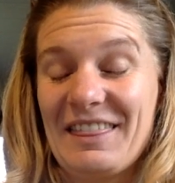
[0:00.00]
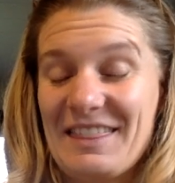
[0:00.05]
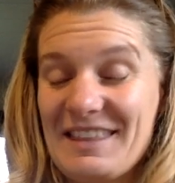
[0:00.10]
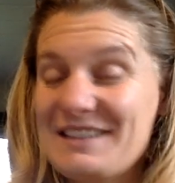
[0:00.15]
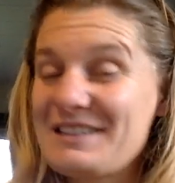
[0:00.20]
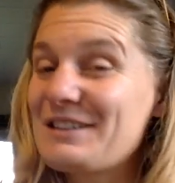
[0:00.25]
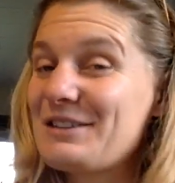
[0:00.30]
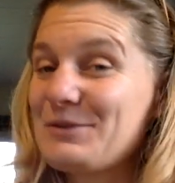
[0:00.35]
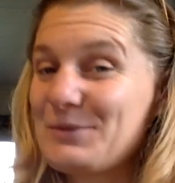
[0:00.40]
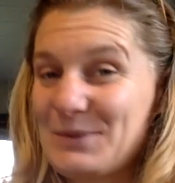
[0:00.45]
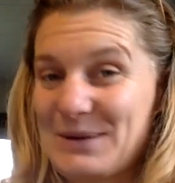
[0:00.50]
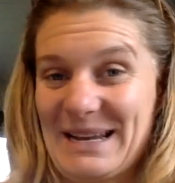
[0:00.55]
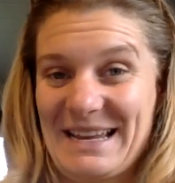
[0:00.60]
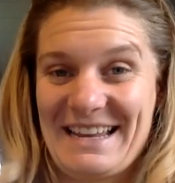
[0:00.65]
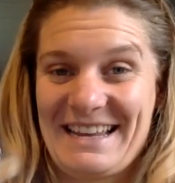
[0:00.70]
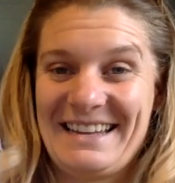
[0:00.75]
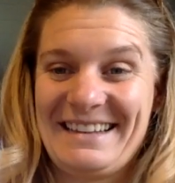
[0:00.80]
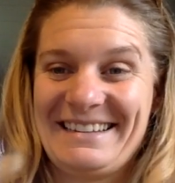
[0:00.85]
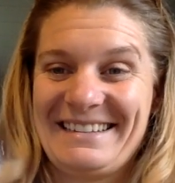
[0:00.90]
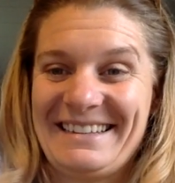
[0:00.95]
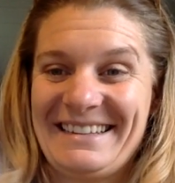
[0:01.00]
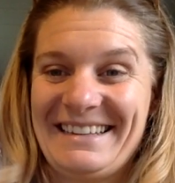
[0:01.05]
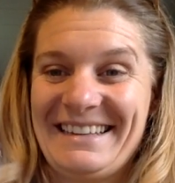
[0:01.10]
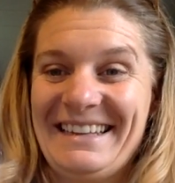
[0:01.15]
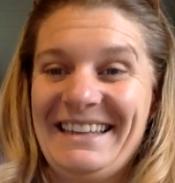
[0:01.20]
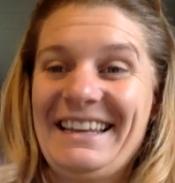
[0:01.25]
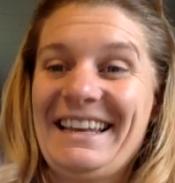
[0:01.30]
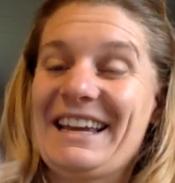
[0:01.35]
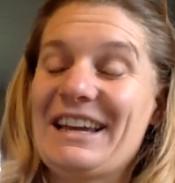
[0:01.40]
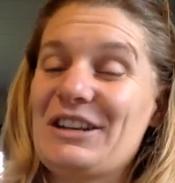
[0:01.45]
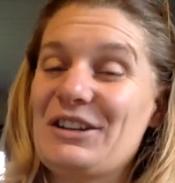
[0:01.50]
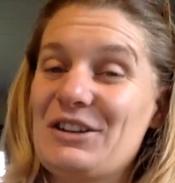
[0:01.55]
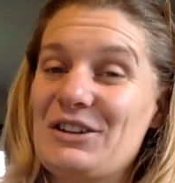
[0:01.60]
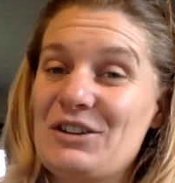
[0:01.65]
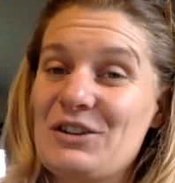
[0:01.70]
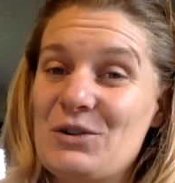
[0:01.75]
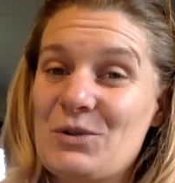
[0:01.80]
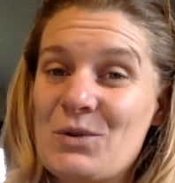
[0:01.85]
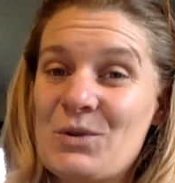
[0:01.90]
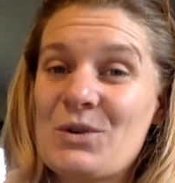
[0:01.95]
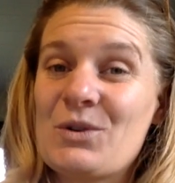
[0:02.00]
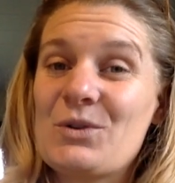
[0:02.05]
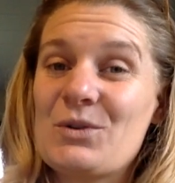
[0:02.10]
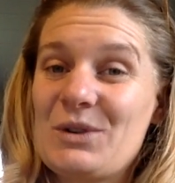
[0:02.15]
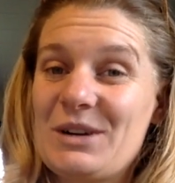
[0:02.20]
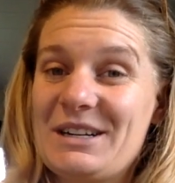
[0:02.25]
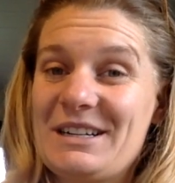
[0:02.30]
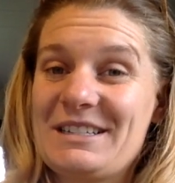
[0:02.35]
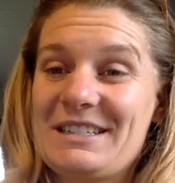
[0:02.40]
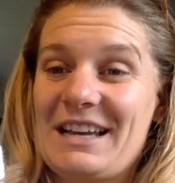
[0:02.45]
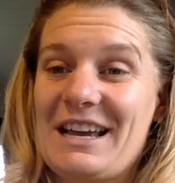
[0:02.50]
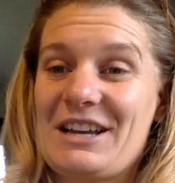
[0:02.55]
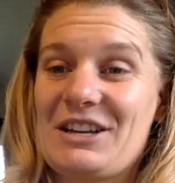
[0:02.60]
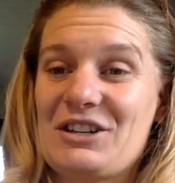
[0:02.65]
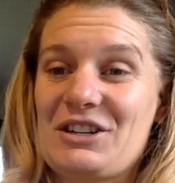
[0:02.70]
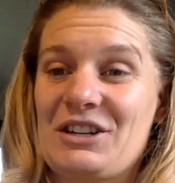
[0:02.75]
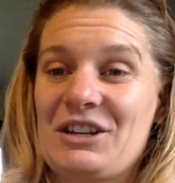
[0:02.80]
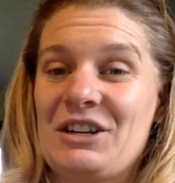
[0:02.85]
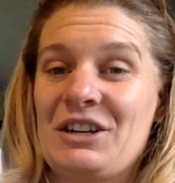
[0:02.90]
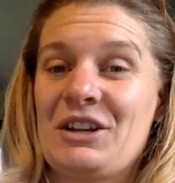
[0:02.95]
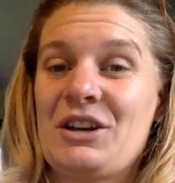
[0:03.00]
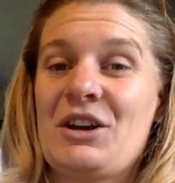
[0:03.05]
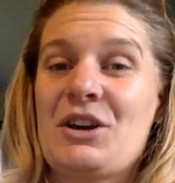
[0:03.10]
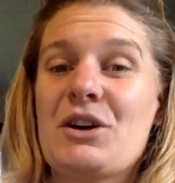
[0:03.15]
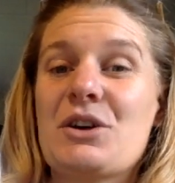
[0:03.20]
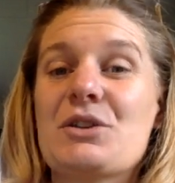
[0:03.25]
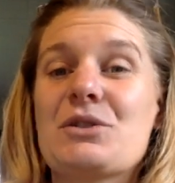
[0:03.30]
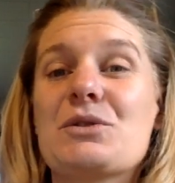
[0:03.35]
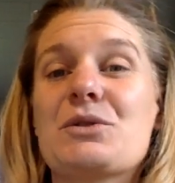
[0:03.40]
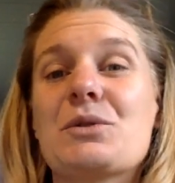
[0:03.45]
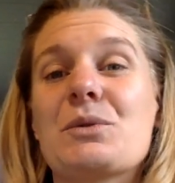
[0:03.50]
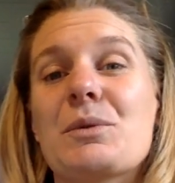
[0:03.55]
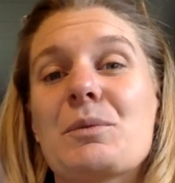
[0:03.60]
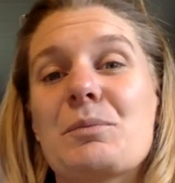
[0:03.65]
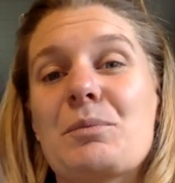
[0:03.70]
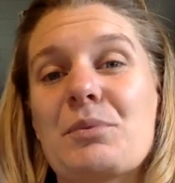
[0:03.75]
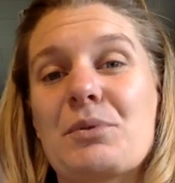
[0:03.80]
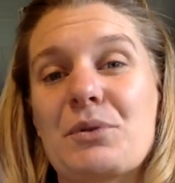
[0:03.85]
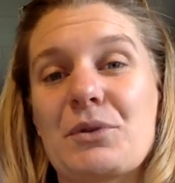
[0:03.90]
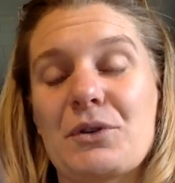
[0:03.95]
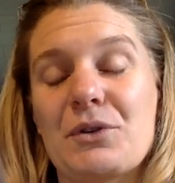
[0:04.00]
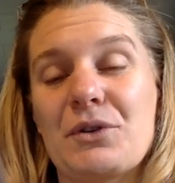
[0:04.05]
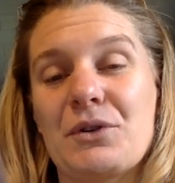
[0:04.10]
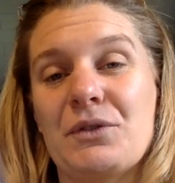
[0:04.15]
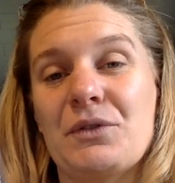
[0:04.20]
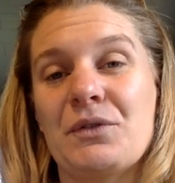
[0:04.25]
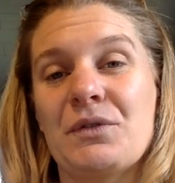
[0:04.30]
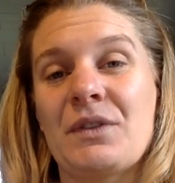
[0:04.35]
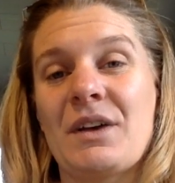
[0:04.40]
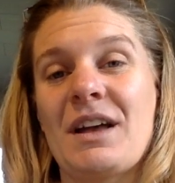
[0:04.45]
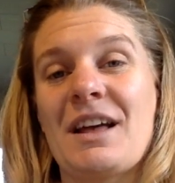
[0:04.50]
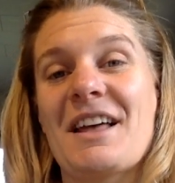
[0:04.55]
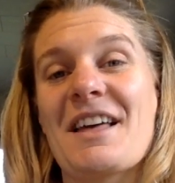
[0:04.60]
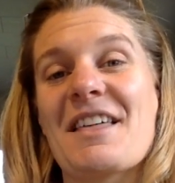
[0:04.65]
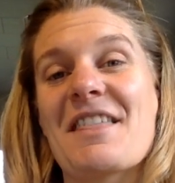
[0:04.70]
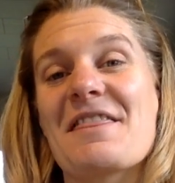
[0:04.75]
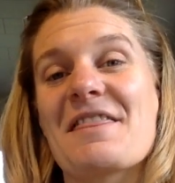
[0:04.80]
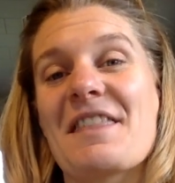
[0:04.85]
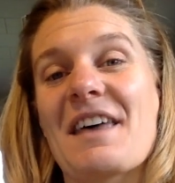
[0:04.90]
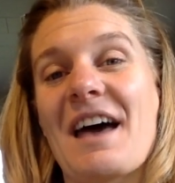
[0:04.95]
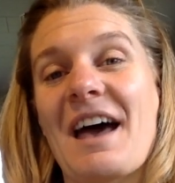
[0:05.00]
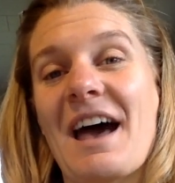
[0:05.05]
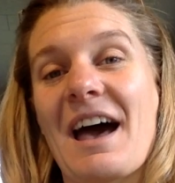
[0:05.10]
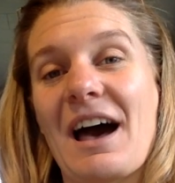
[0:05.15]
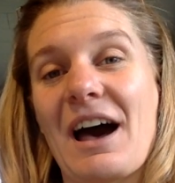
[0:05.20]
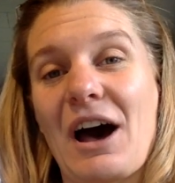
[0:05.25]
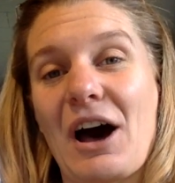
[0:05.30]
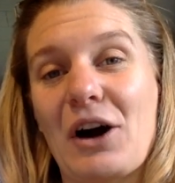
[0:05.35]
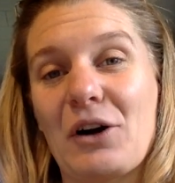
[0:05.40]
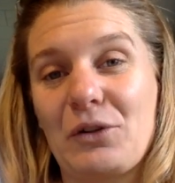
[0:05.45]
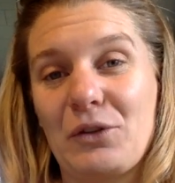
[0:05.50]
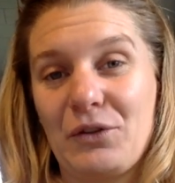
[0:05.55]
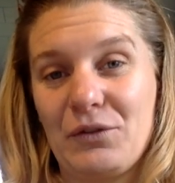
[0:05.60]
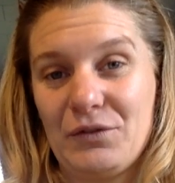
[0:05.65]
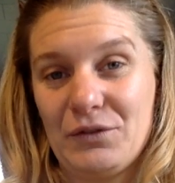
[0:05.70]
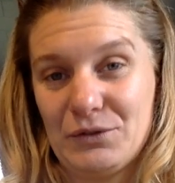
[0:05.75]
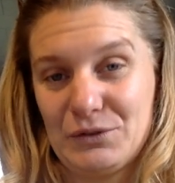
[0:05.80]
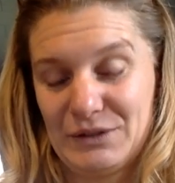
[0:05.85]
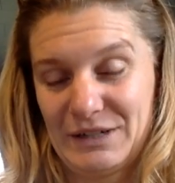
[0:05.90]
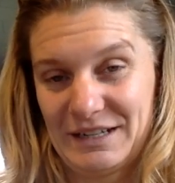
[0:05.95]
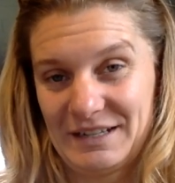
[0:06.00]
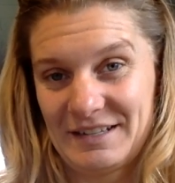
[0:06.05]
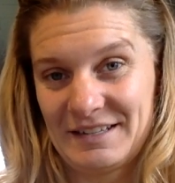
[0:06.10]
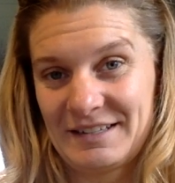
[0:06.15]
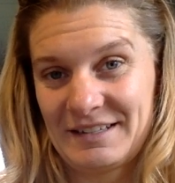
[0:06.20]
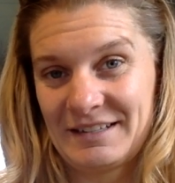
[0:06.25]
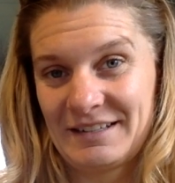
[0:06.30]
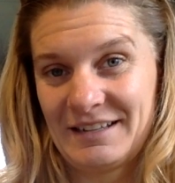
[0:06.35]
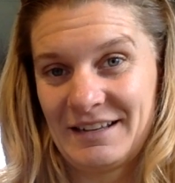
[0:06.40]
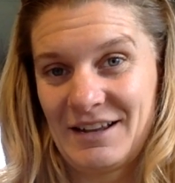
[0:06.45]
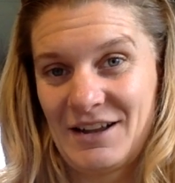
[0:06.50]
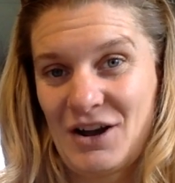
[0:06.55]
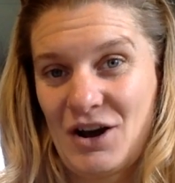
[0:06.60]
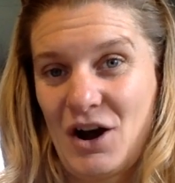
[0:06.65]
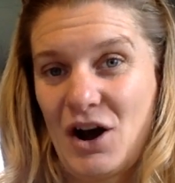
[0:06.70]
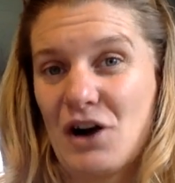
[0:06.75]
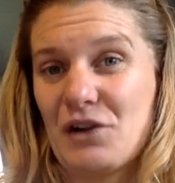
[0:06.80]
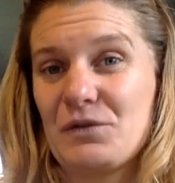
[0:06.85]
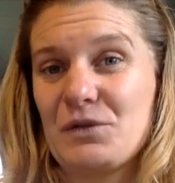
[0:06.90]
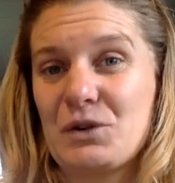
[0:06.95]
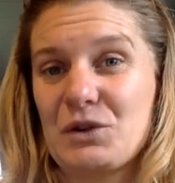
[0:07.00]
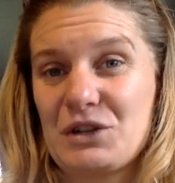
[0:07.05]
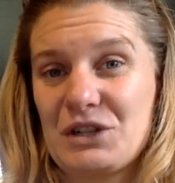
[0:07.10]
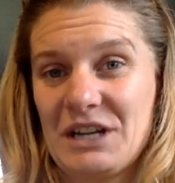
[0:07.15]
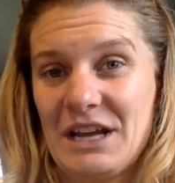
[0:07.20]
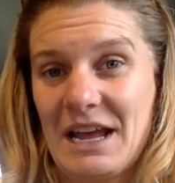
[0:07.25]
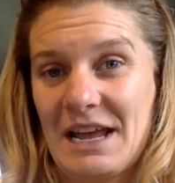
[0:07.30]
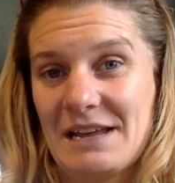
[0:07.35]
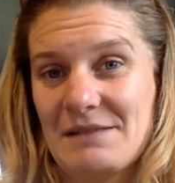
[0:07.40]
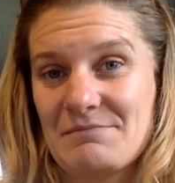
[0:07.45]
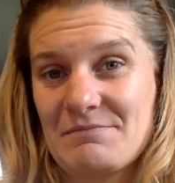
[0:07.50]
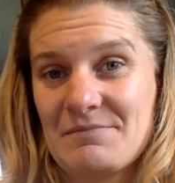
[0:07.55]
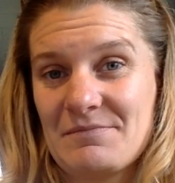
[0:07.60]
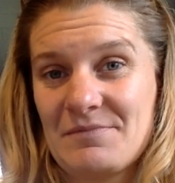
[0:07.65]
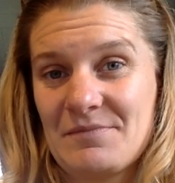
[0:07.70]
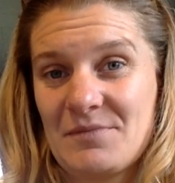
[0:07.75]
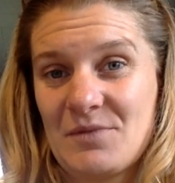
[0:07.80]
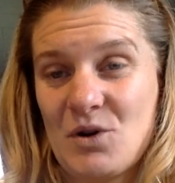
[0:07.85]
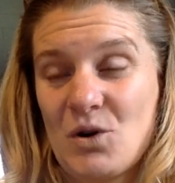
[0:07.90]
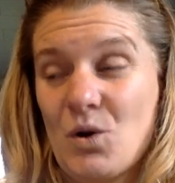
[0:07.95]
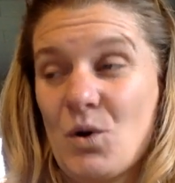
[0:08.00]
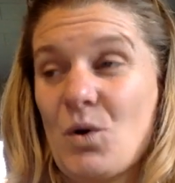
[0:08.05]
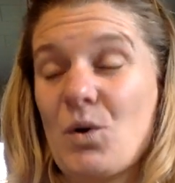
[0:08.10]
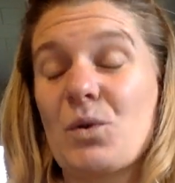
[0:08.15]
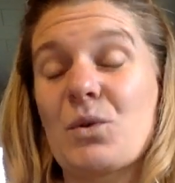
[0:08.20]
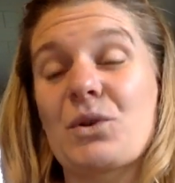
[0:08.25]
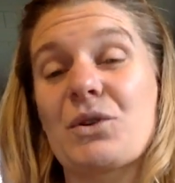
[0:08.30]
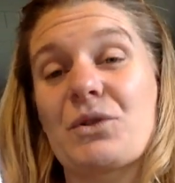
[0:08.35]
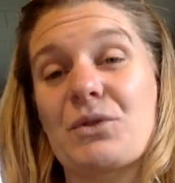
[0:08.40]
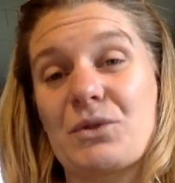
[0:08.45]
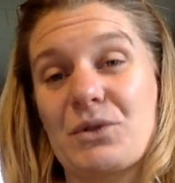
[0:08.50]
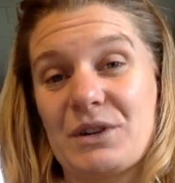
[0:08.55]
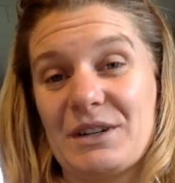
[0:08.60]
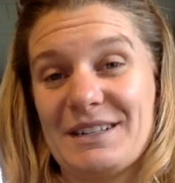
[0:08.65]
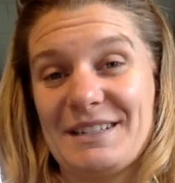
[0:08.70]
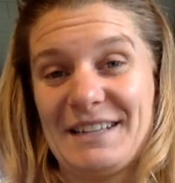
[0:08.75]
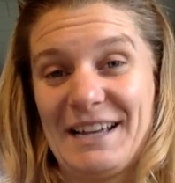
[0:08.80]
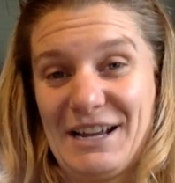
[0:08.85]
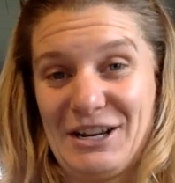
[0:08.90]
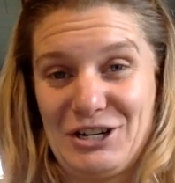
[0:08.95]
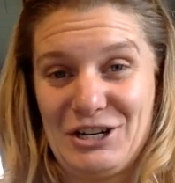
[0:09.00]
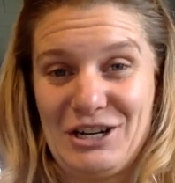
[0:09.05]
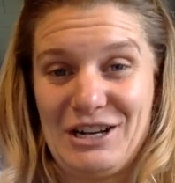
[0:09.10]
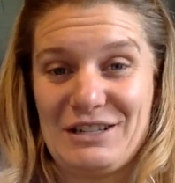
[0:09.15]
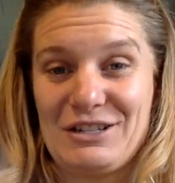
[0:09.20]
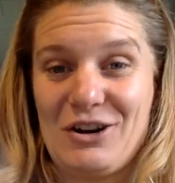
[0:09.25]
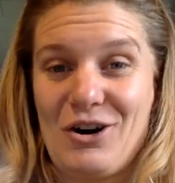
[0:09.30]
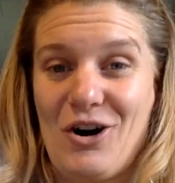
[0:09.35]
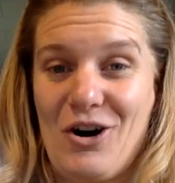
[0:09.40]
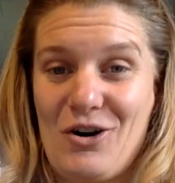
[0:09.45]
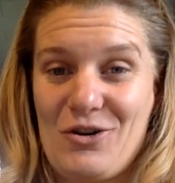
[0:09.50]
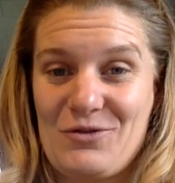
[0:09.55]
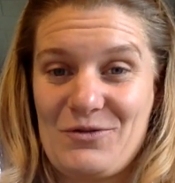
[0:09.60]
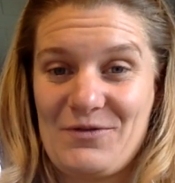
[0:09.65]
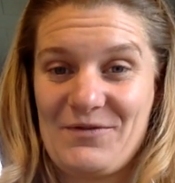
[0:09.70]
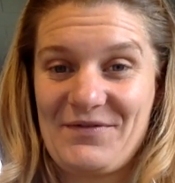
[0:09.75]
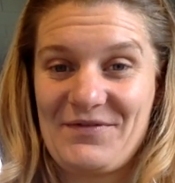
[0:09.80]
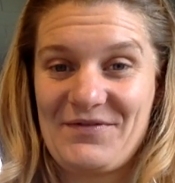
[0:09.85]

this week in your organization to improve the healthfulness of your team or your organization as a whole?